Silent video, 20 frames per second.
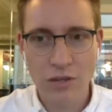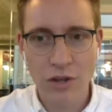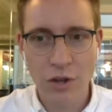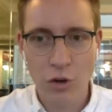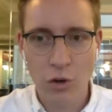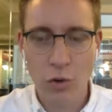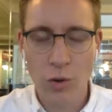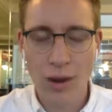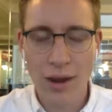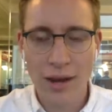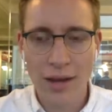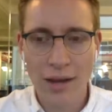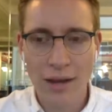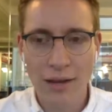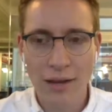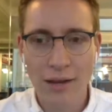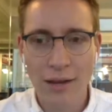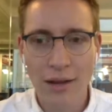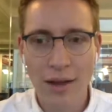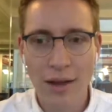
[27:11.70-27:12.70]

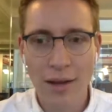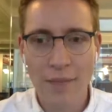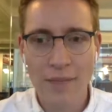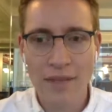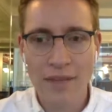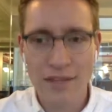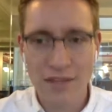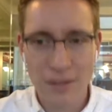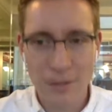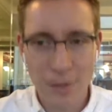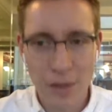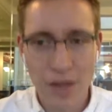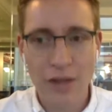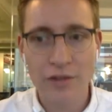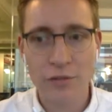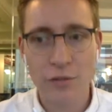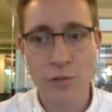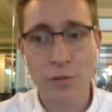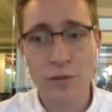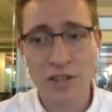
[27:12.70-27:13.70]
creating these
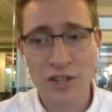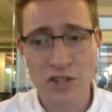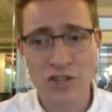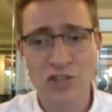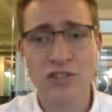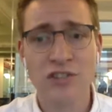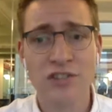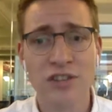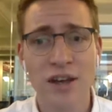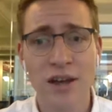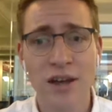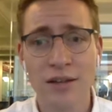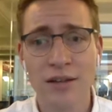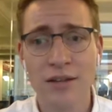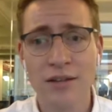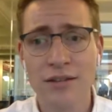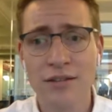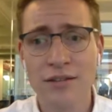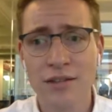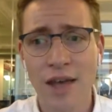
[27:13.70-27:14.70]
emails with petition
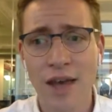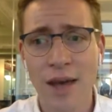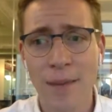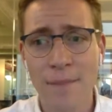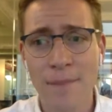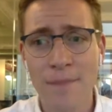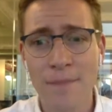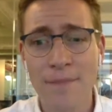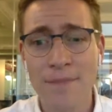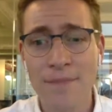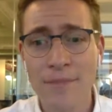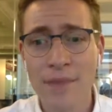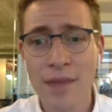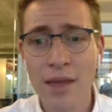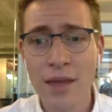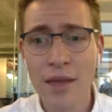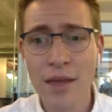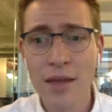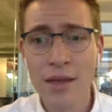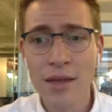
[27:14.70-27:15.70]
starters.
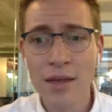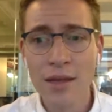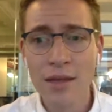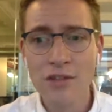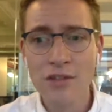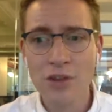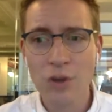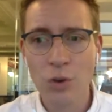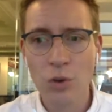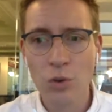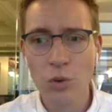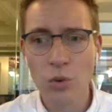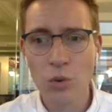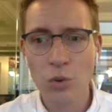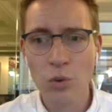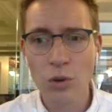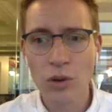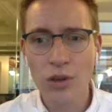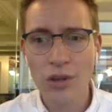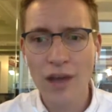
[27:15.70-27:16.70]

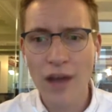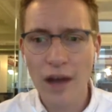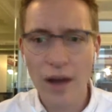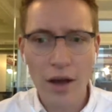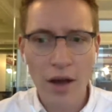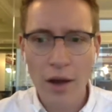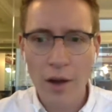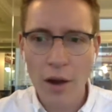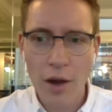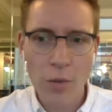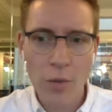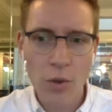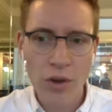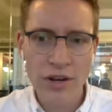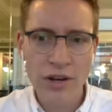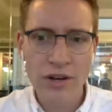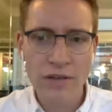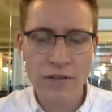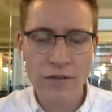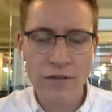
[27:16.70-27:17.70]
So yeah, I
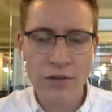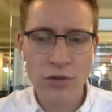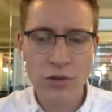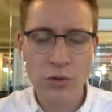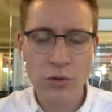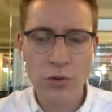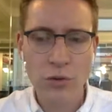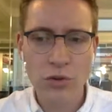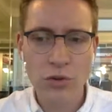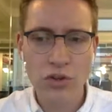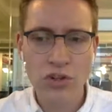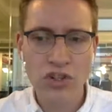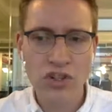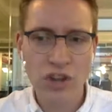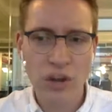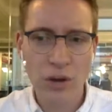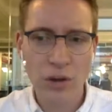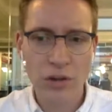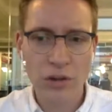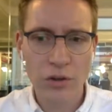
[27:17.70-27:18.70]
wondered if you could
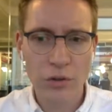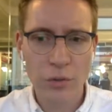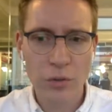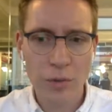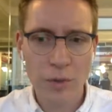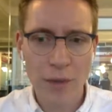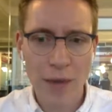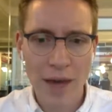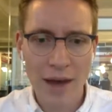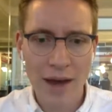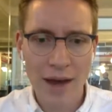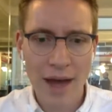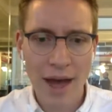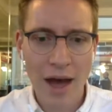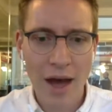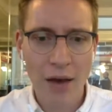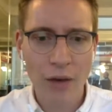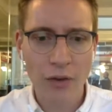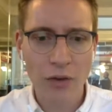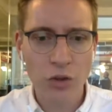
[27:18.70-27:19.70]
share a little bit about
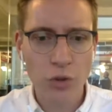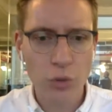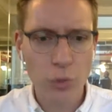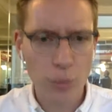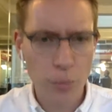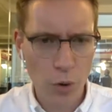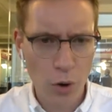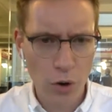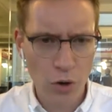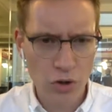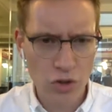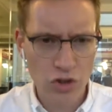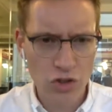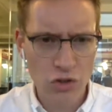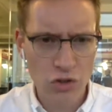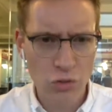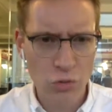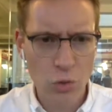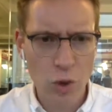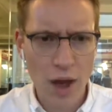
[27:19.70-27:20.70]
how you
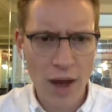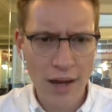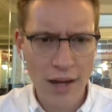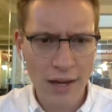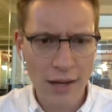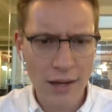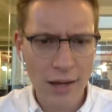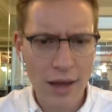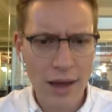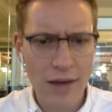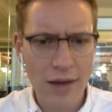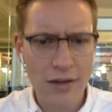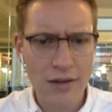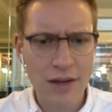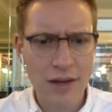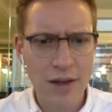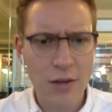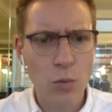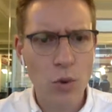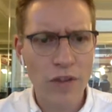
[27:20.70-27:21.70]
approach writing,
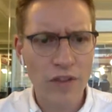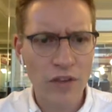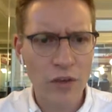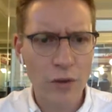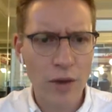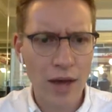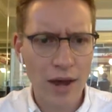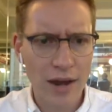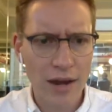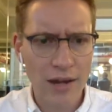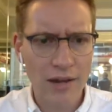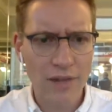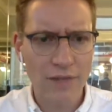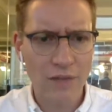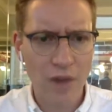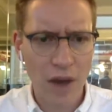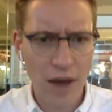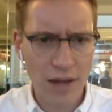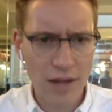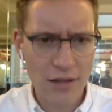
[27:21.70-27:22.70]
and whether you had any
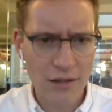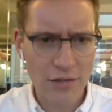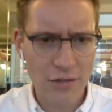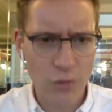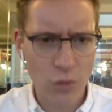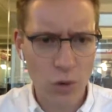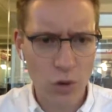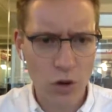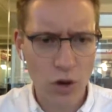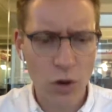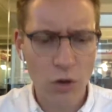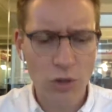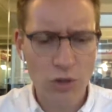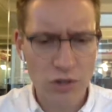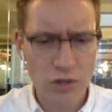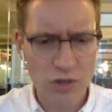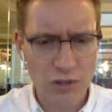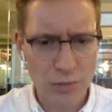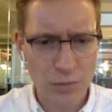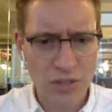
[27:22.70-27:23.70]
advice for
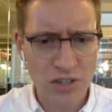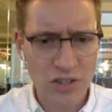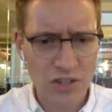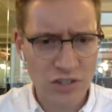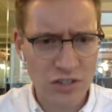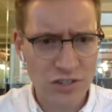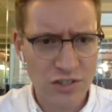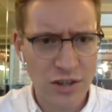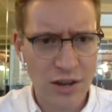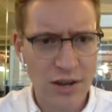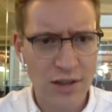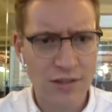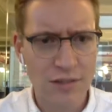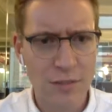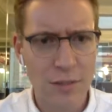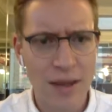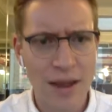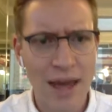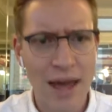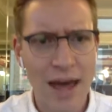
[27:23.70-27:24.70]
coaches and petition
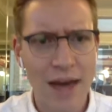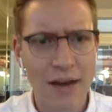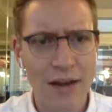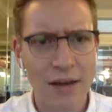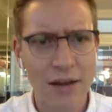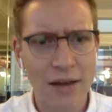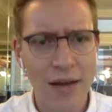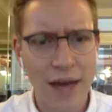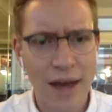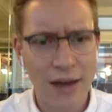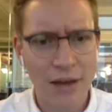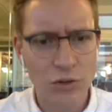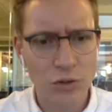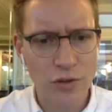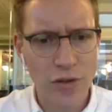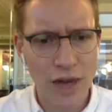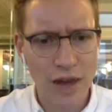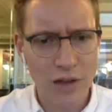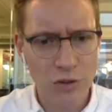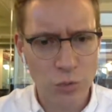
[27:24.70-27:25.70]
starters about how to do
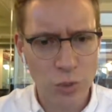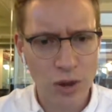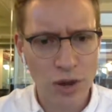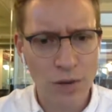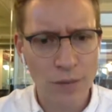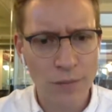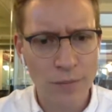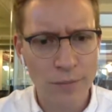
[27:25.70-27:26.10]
that as well.